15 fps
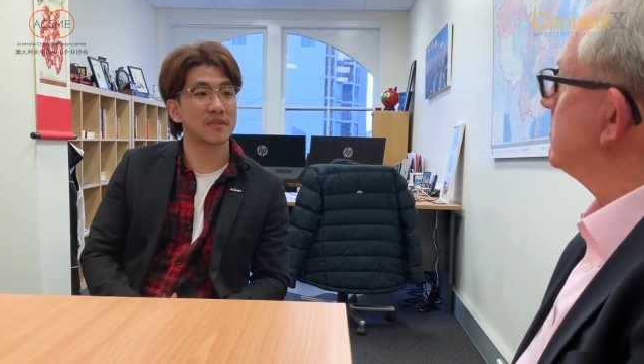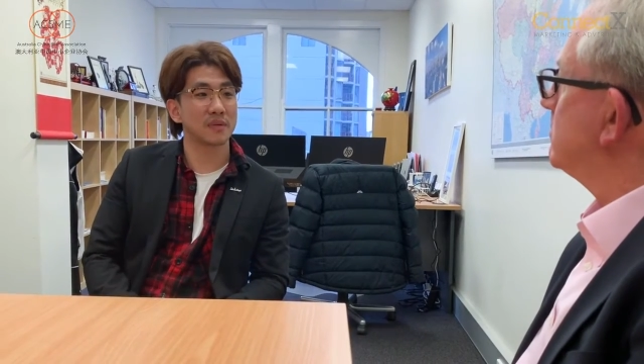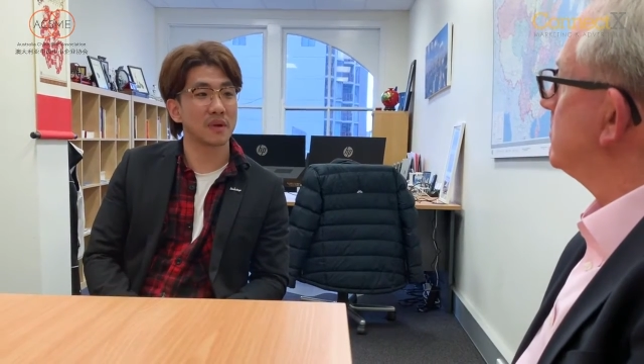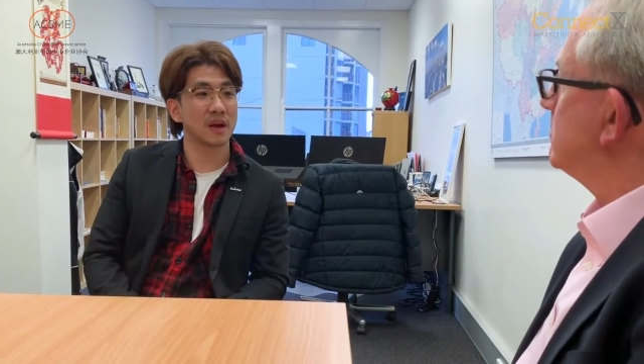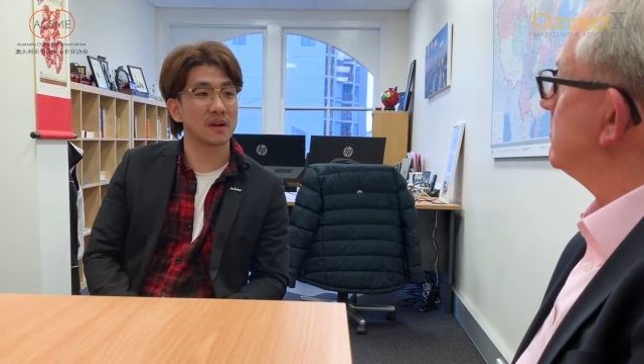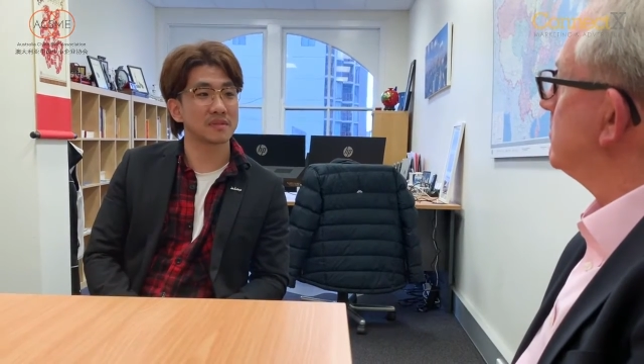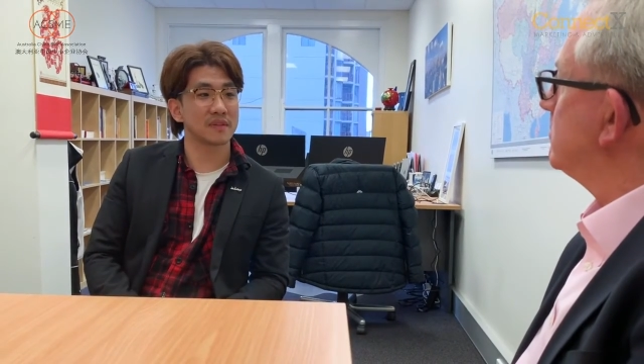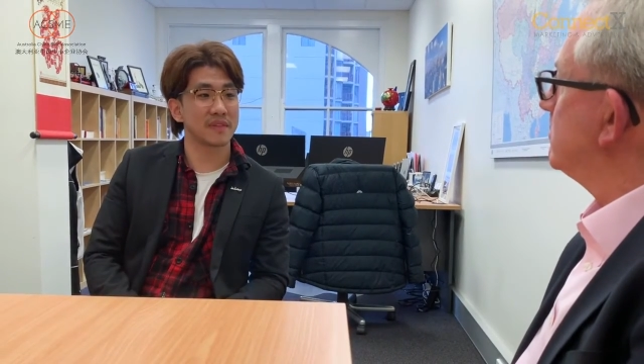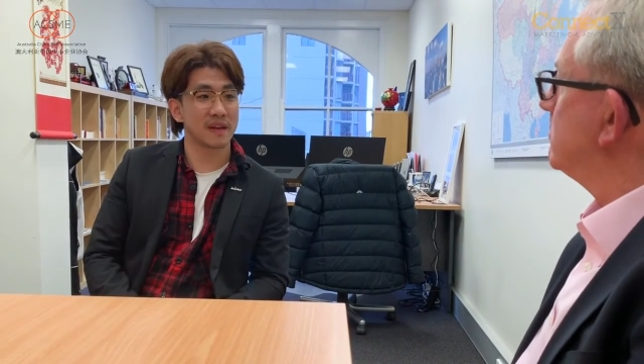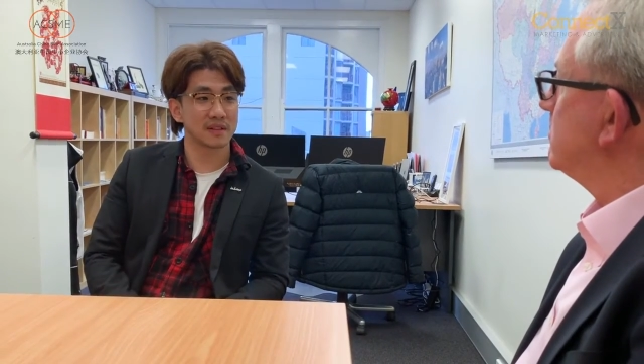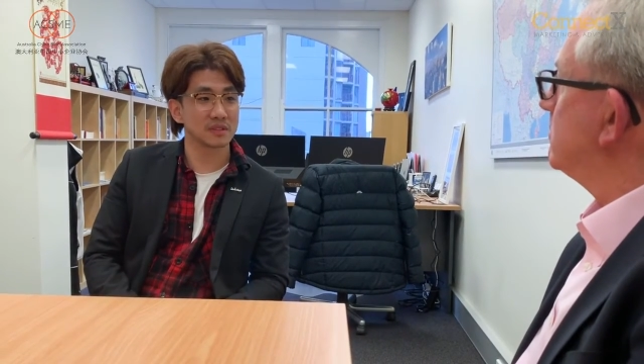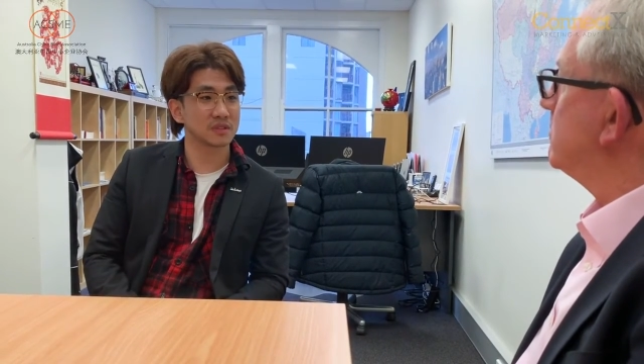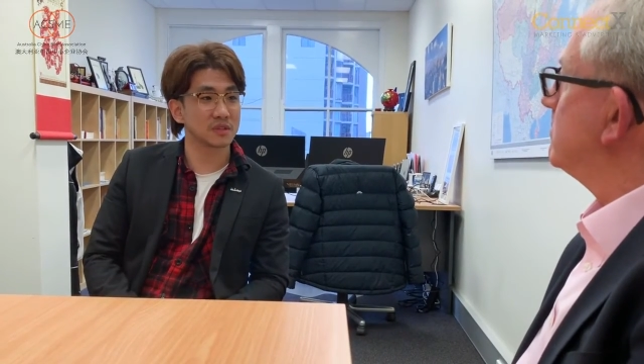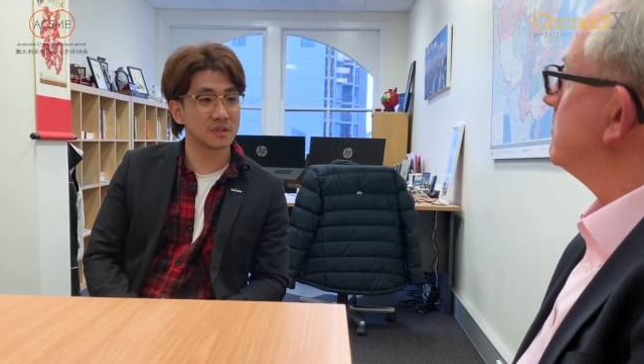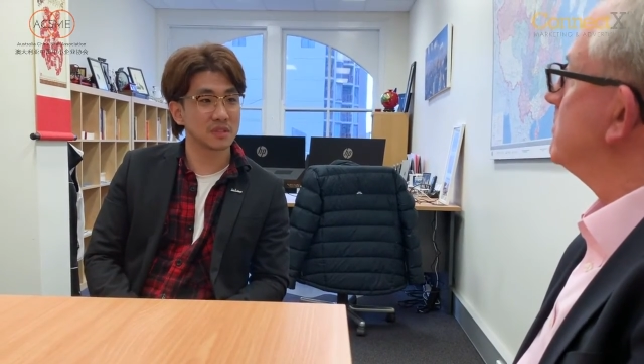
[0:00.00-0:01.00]

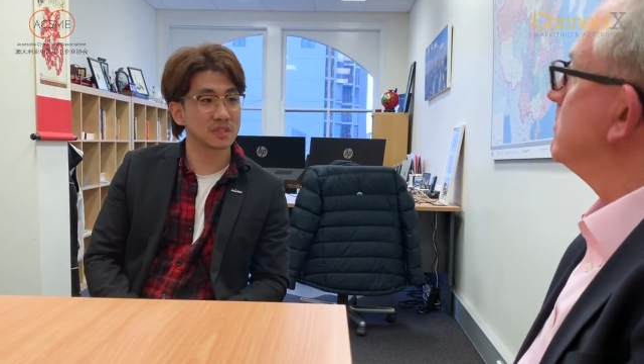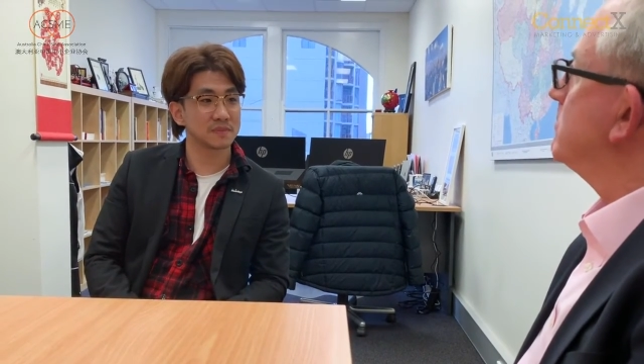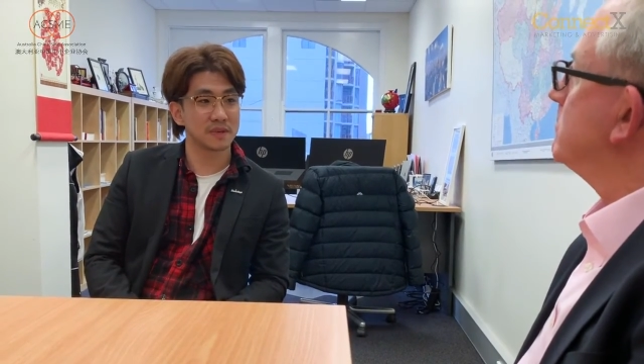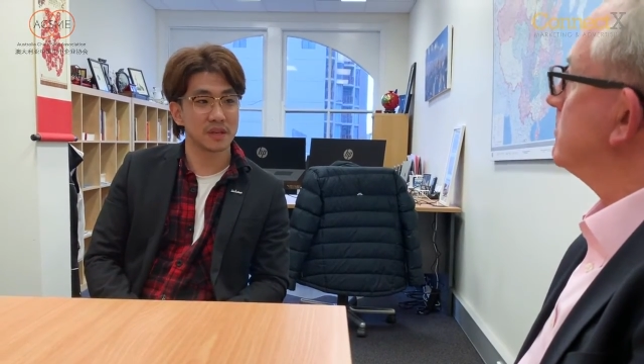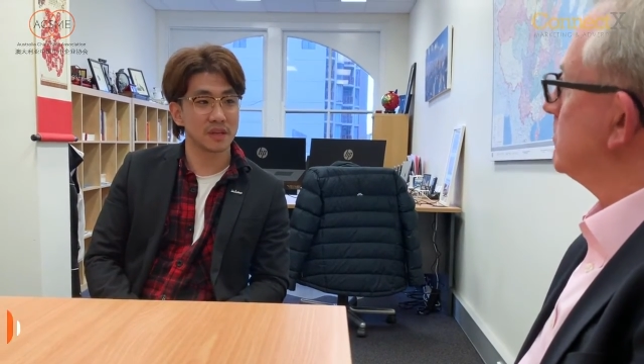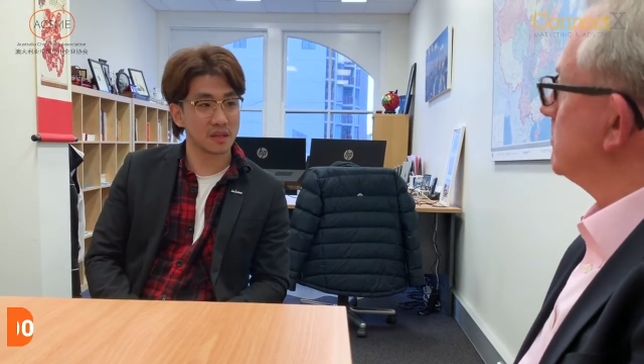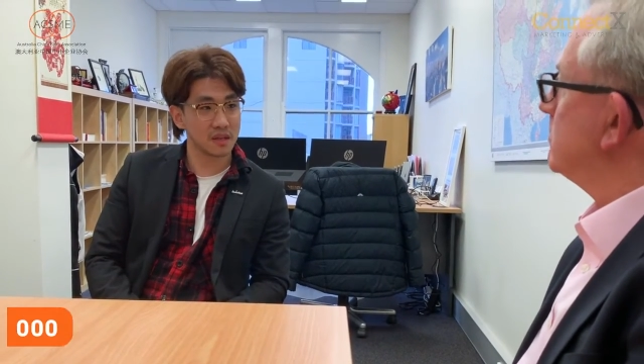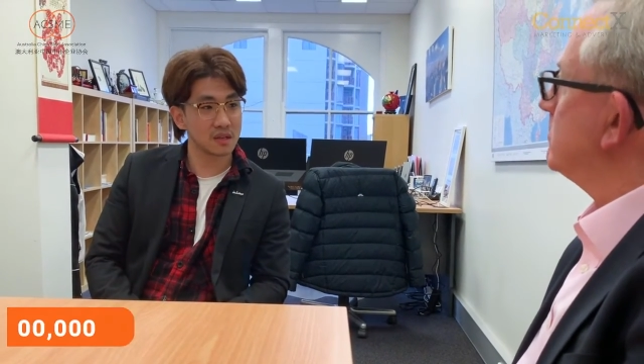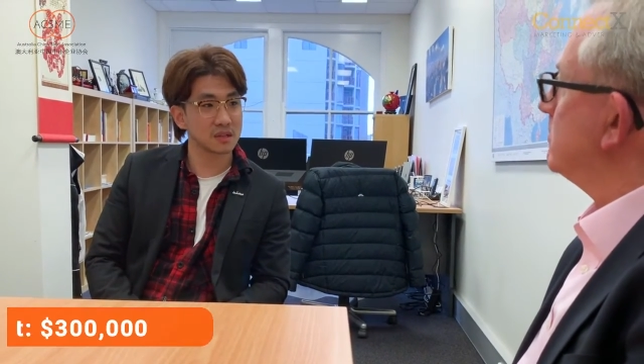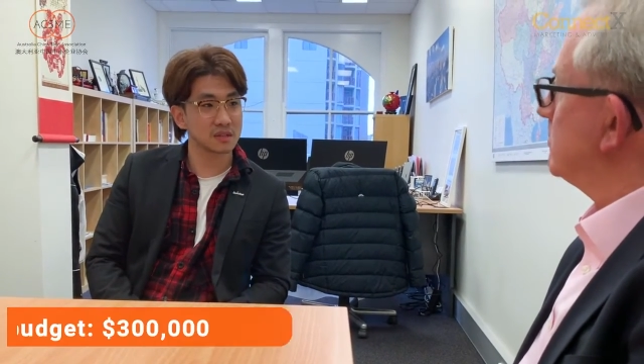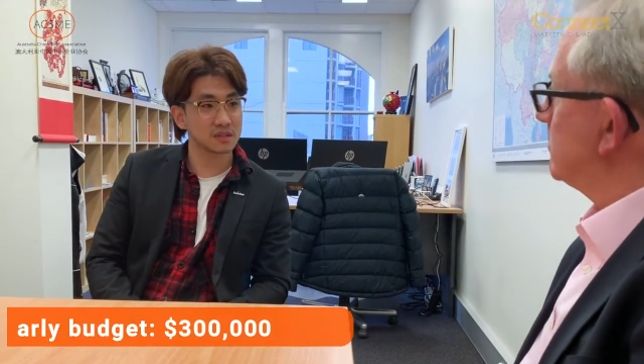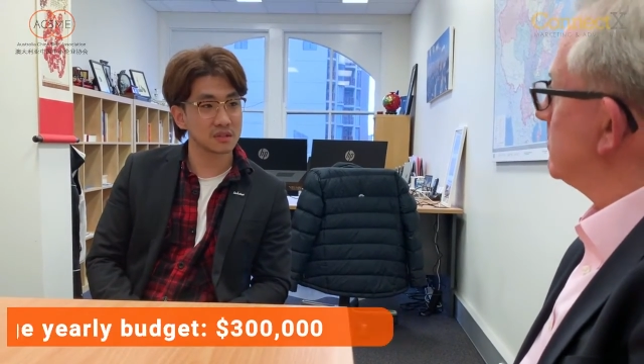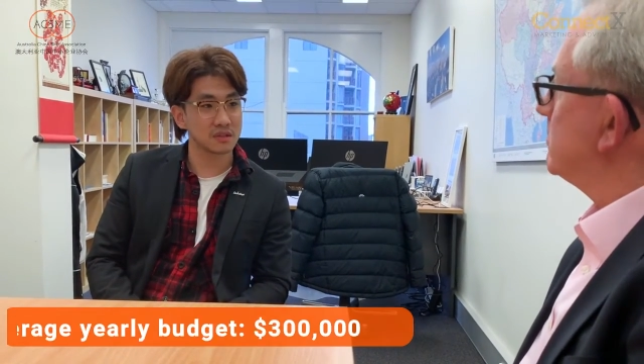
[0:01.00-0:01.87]
$300,000 per year.